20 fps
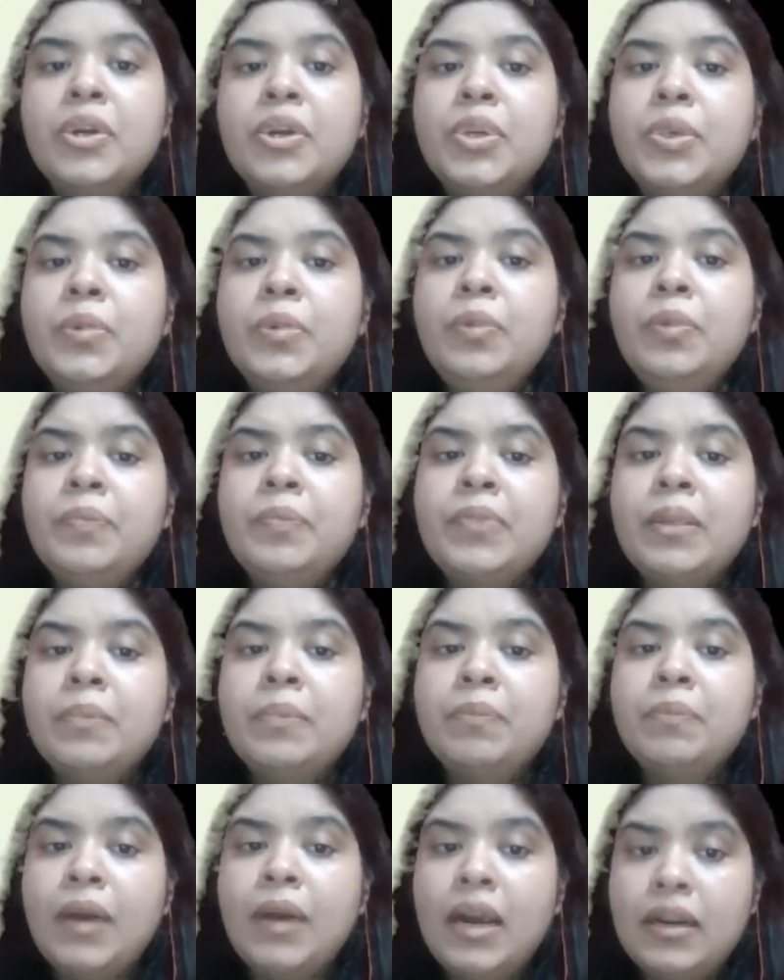to
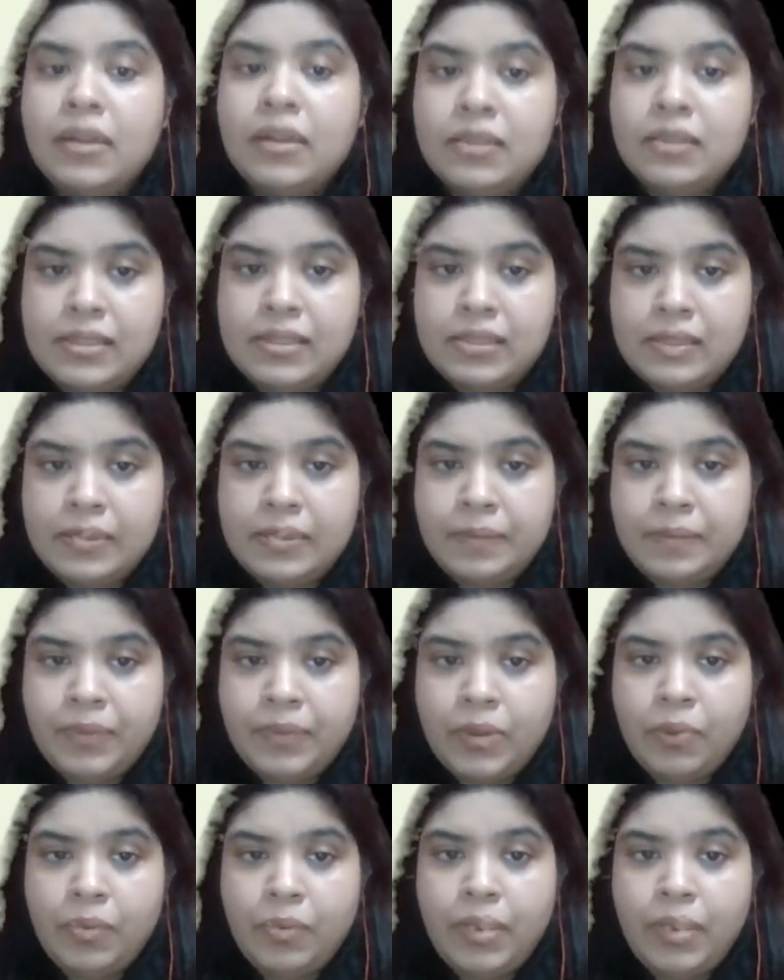Pardus.
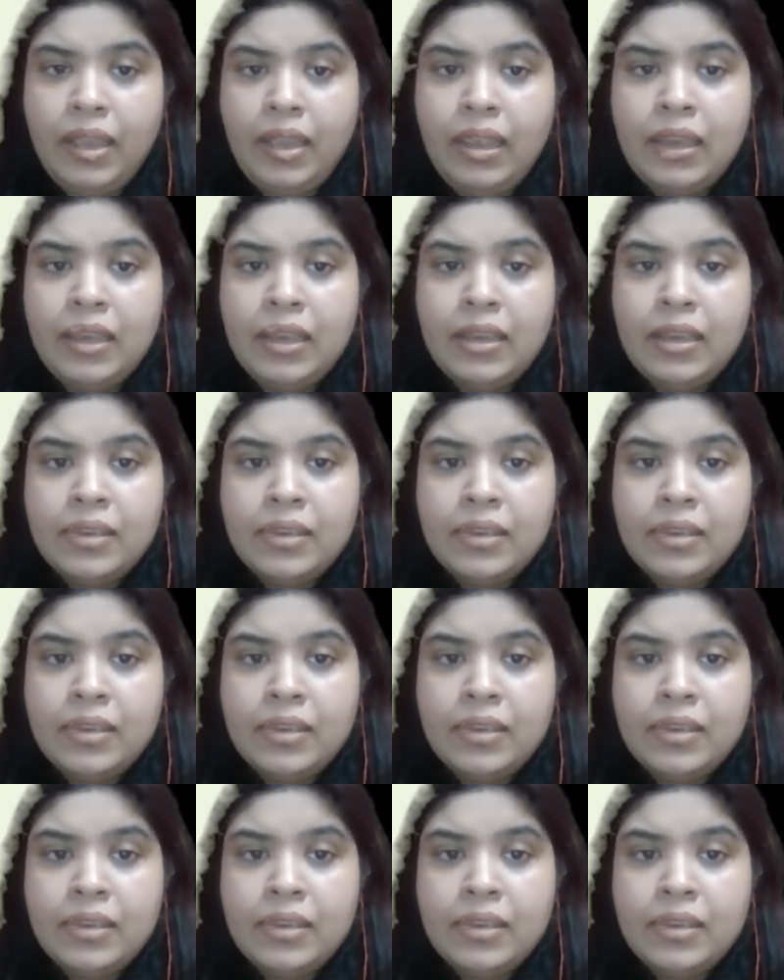Okay.